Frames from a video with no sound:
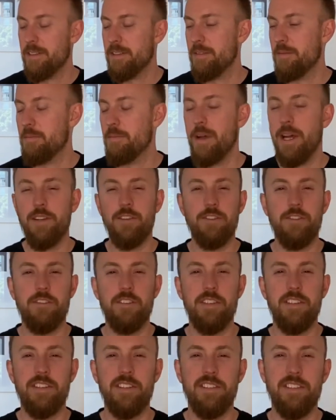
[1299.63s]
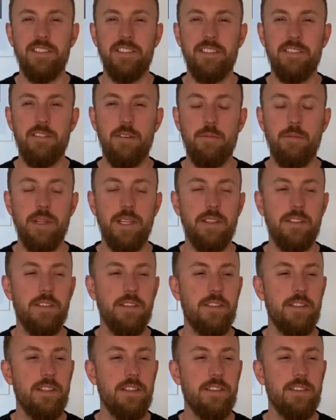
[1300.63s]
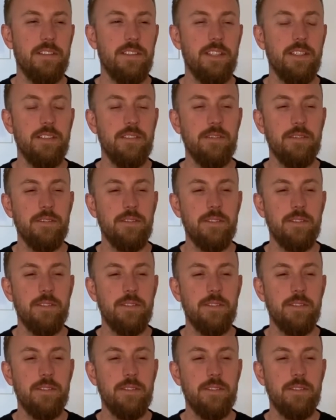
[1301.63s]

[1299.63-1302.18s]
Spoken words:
mantra to repeat to yourself,